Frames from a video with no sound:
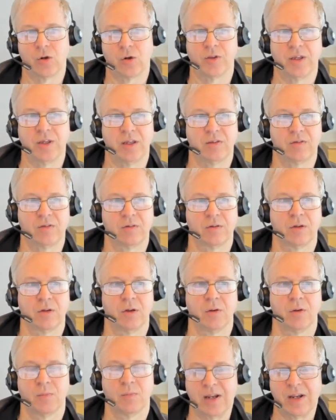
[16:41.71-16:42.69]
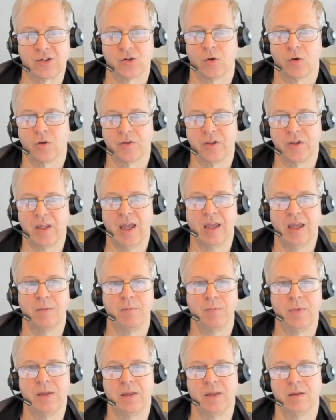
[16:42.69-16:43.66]
on it, press on the
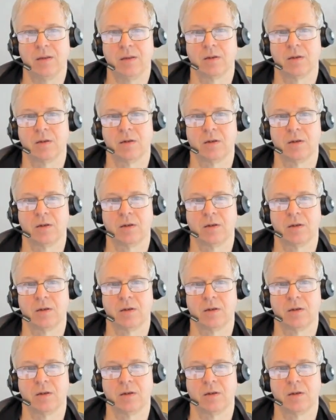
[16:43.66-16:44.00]
AP